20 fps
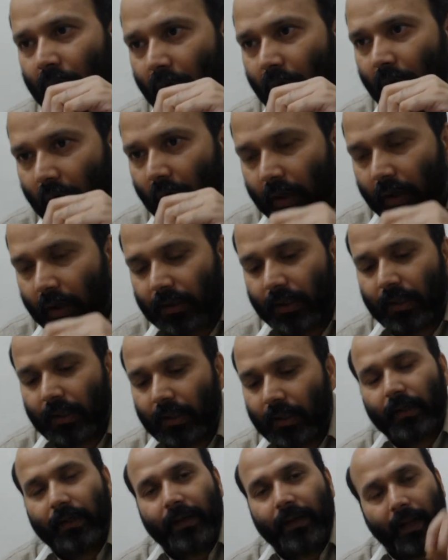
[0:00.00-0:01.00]
or
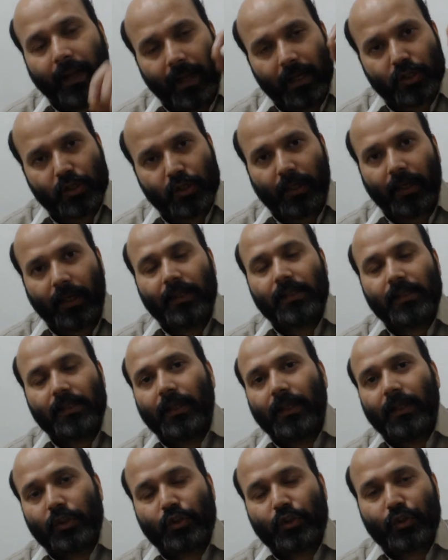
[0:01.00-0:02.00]
the last ice
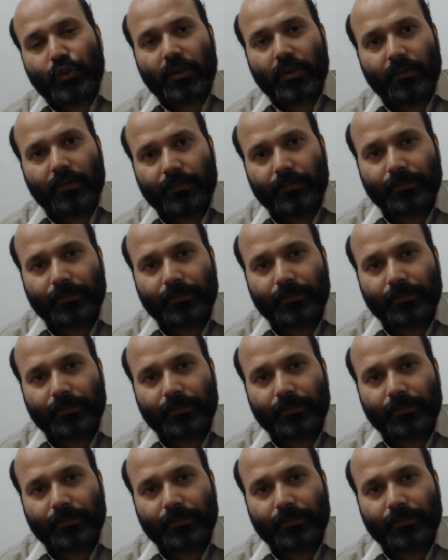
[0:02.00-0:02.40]
age,